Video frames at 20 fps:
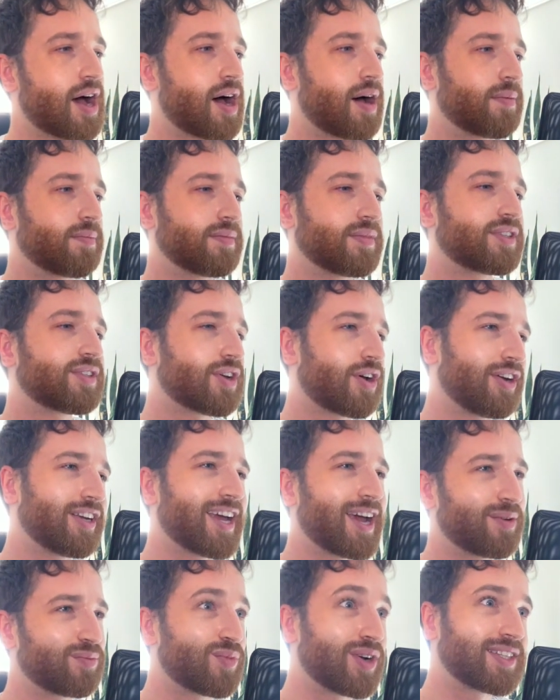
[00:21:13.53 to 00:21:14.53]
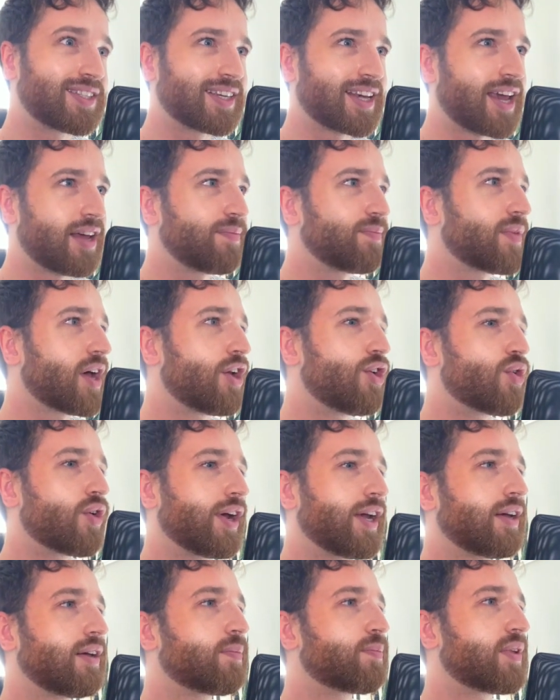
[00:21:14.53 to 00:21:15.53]
So yeah, once again,
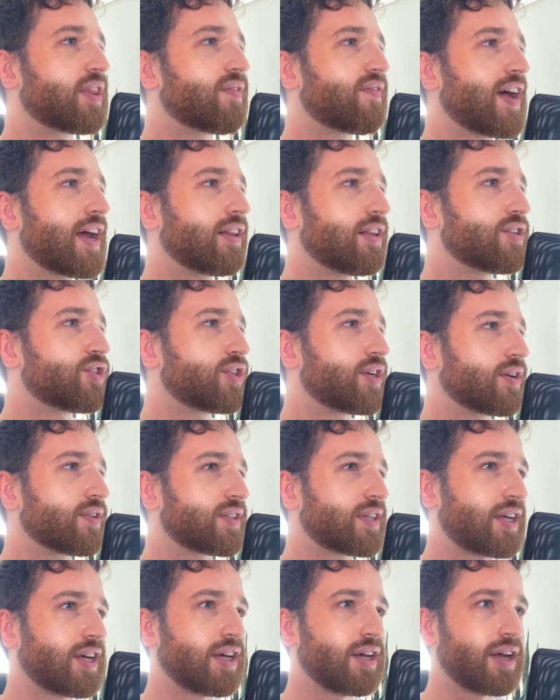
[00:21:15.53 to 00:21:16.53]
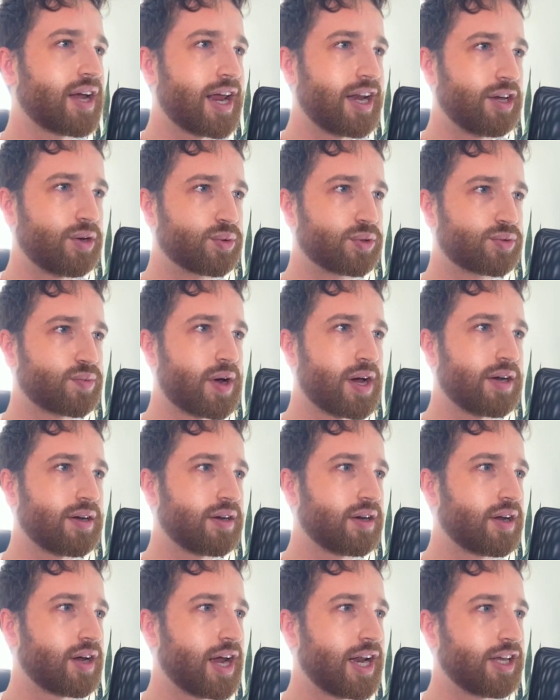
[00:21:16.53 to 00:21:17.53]
annoying. But the valence shells here, n equals 1,
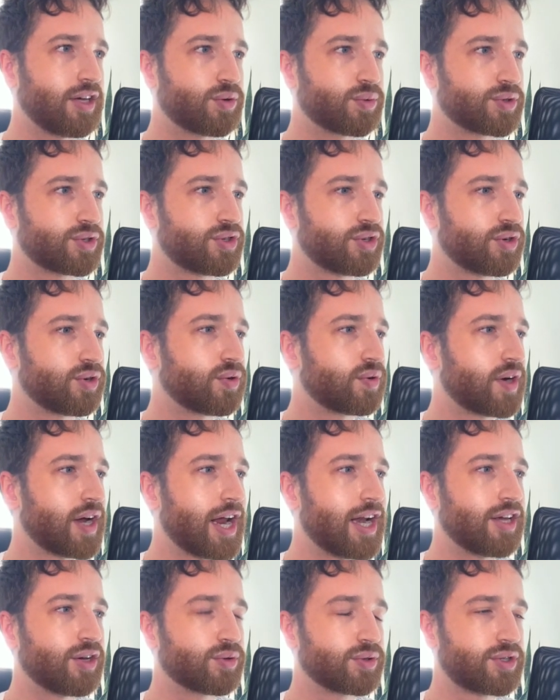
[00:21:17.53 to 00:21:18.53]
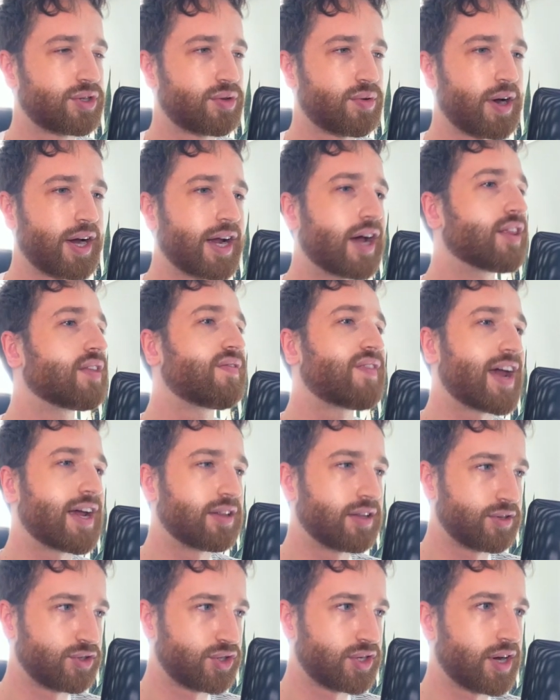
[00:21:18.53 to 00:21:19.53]
n equals 2, n equals 3 are the
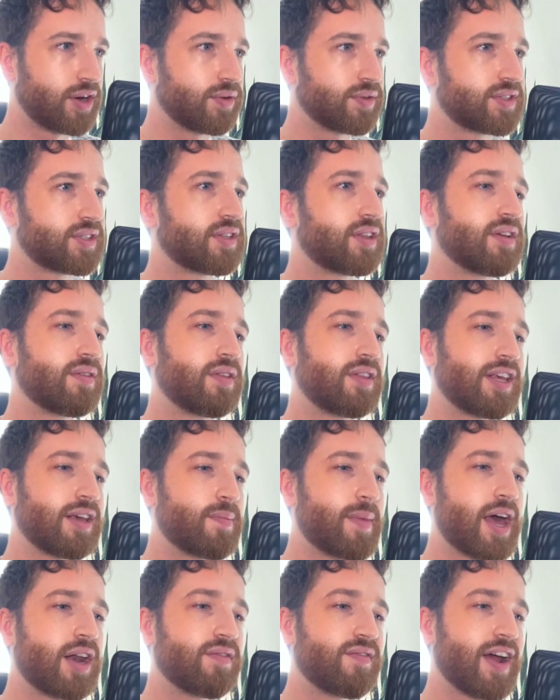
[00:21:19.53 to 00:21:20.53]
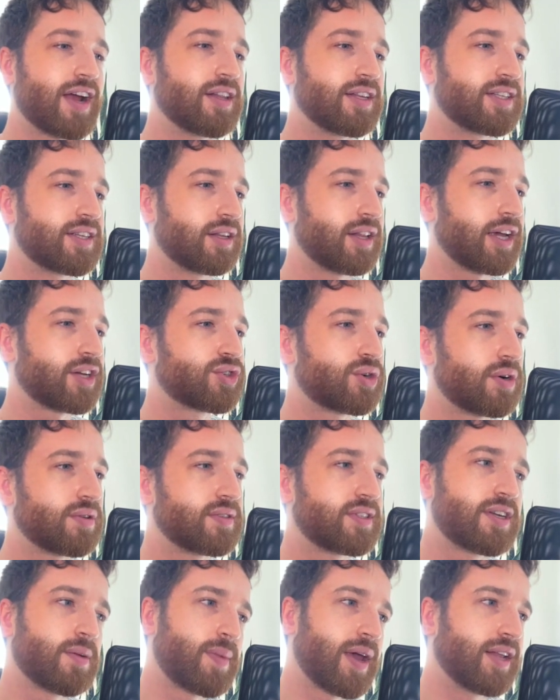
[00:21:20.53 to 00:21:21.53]
valence shells. The amount of valence
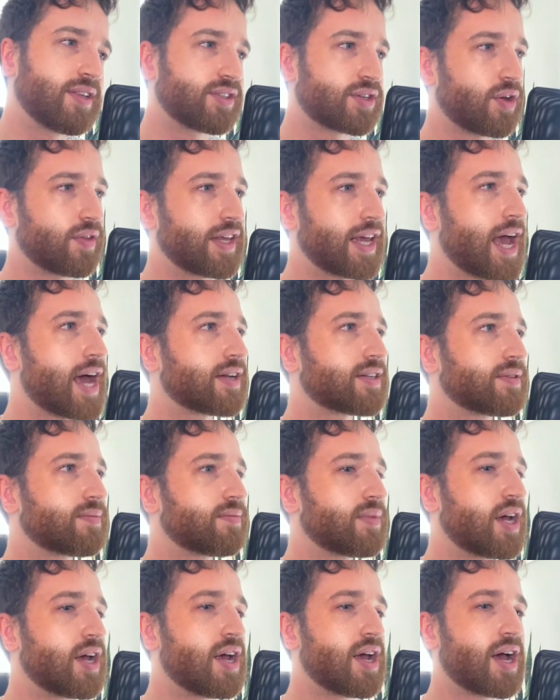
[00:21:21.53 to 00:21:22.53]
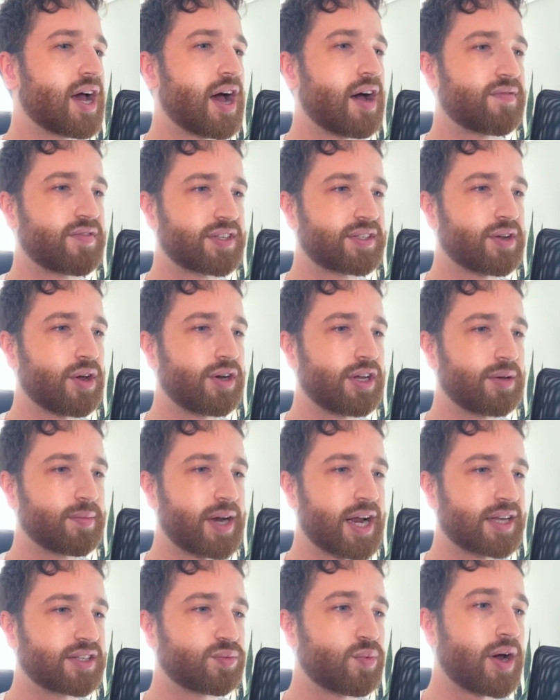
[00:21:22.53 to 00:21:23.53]
electrons depends on the atom. For sodium it
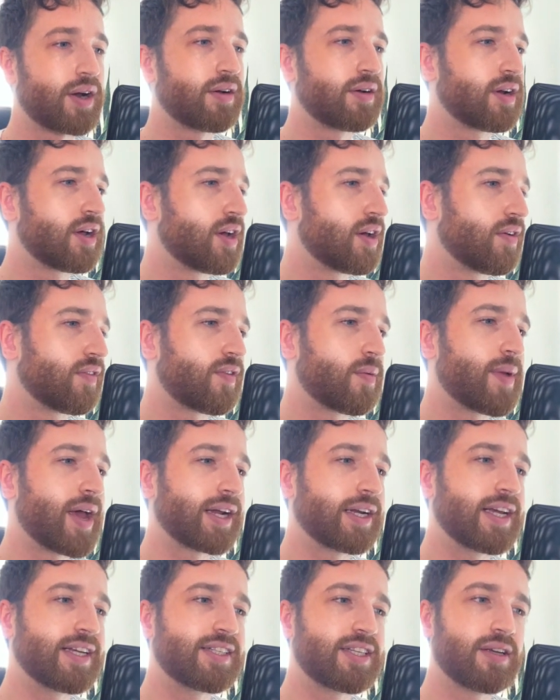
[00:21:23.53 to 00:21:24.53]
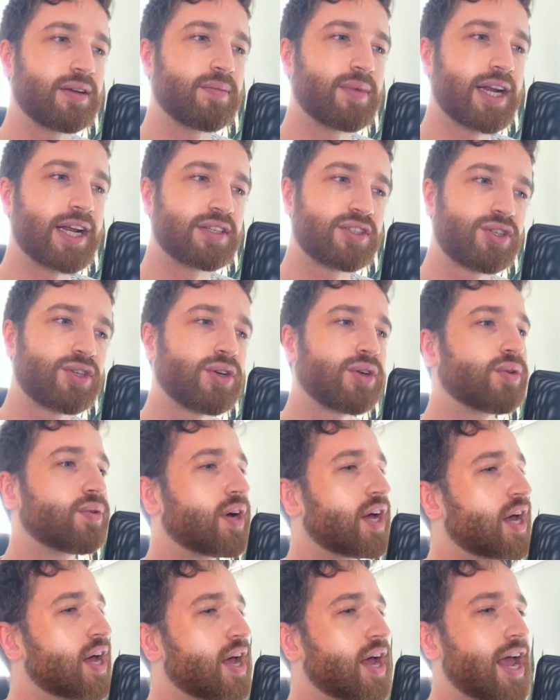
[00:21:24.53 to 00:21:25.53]
has 1, for magnesium it has 2,
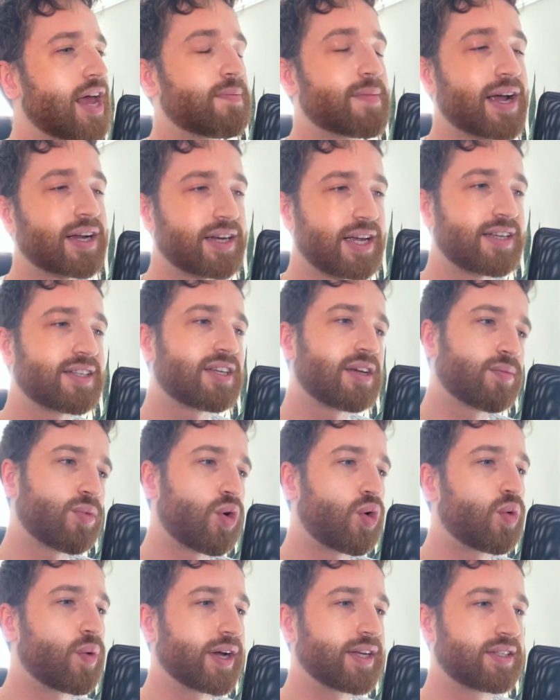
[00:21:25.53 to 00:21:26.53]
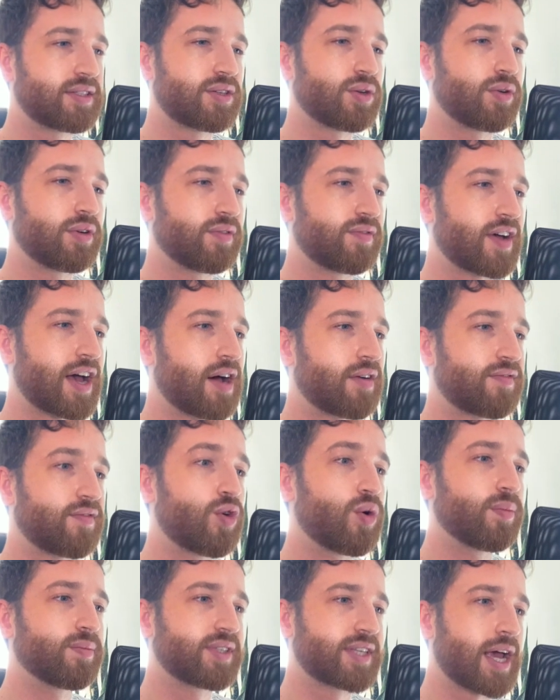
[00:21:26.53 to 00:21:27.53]
and magnesium always sort of
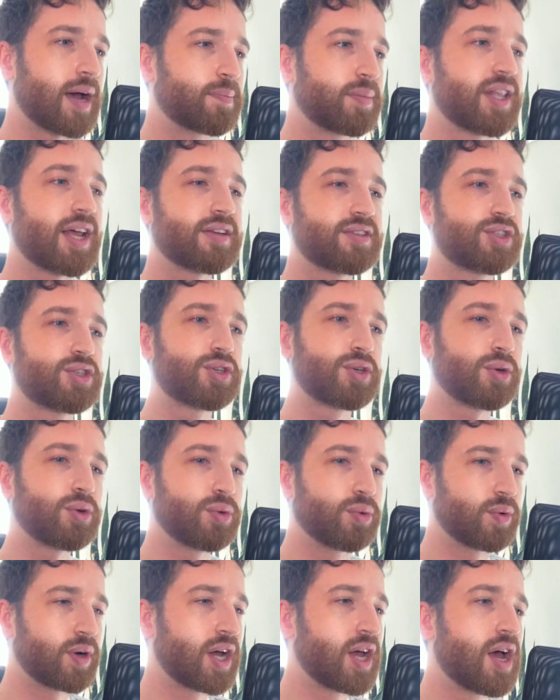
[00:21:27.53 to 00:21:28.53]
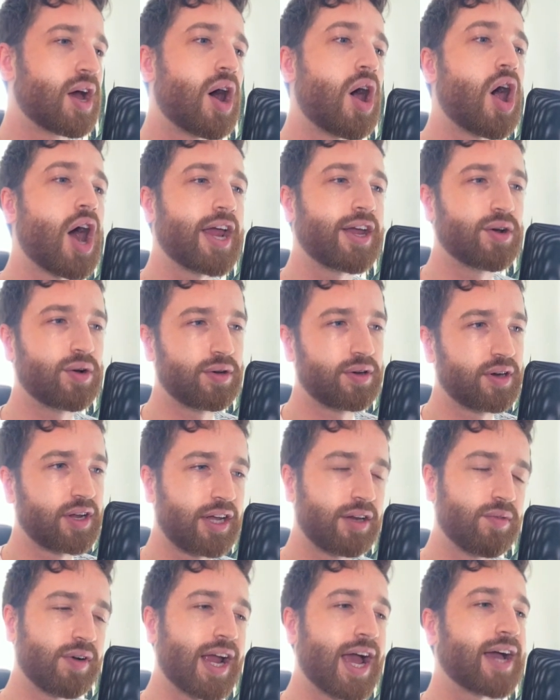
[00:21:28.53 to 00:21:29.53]
forms a +2 ion
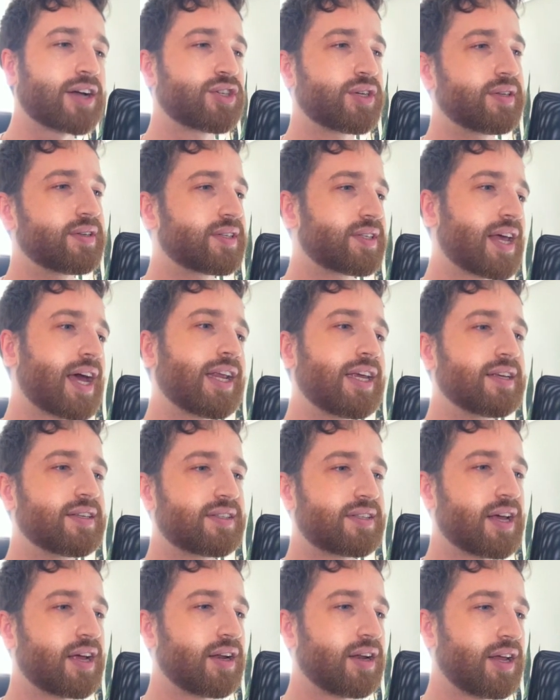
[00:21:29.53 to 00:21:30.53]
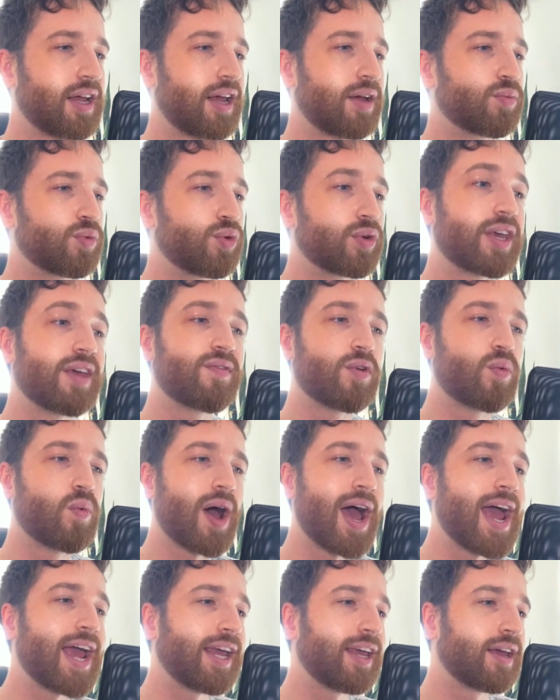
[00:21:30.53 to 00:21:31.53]
in reactions. That is, that it will give
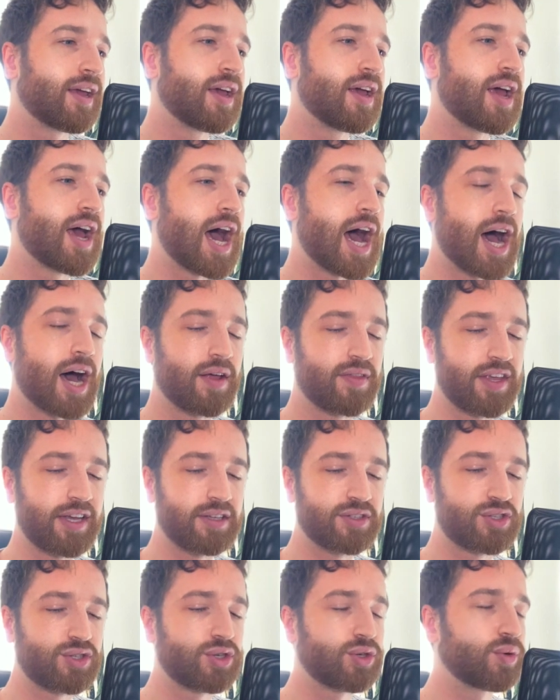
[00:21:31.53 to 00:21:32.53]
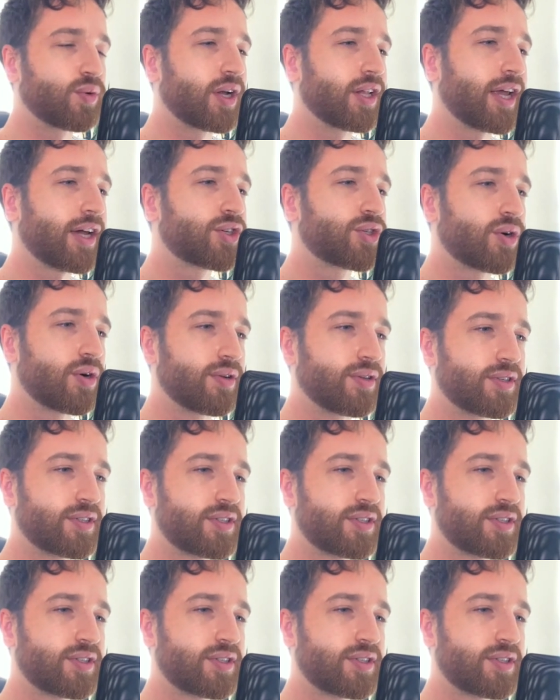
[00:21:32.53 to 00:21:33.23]
away these 2 electrons